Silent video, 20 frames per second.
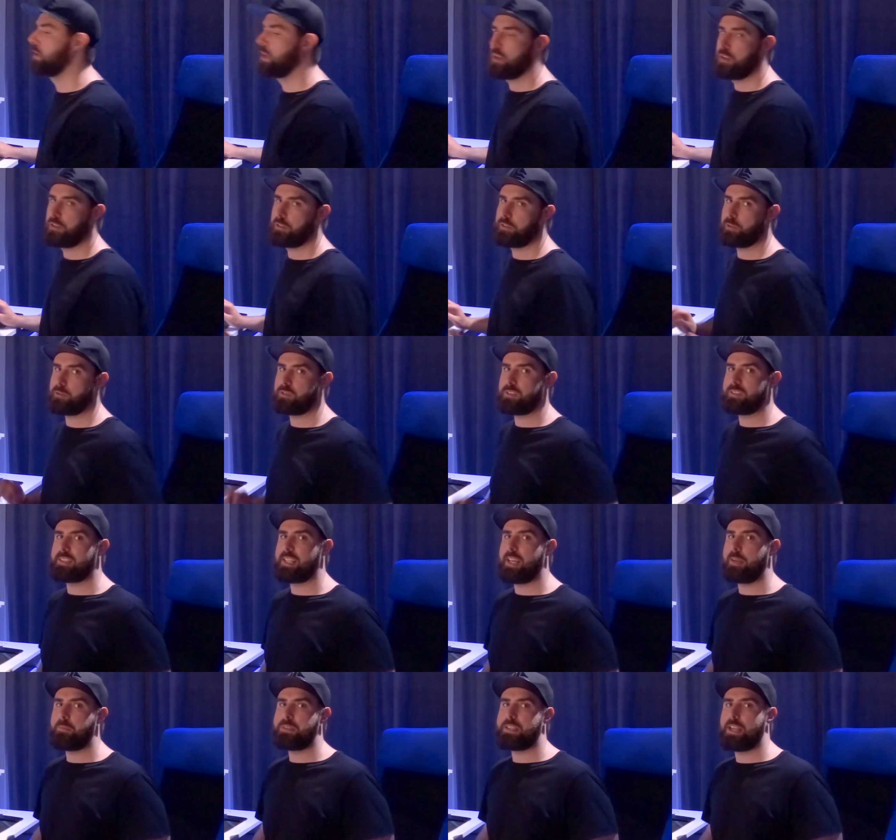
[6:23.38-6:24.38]
So it's the same
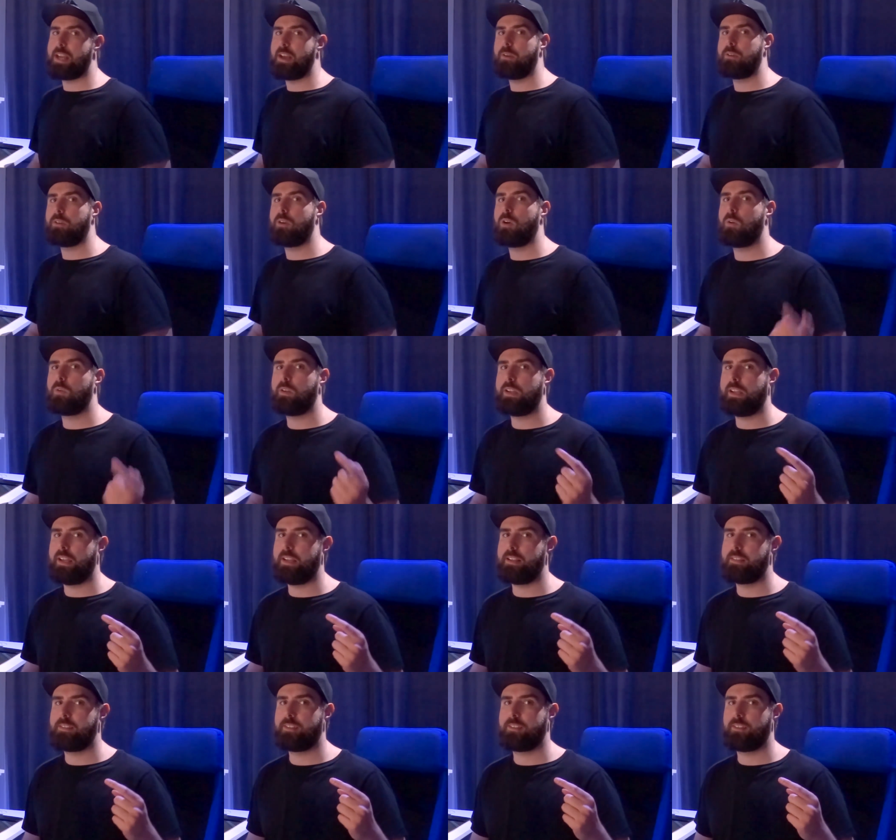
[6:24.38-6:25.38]
sound, only it's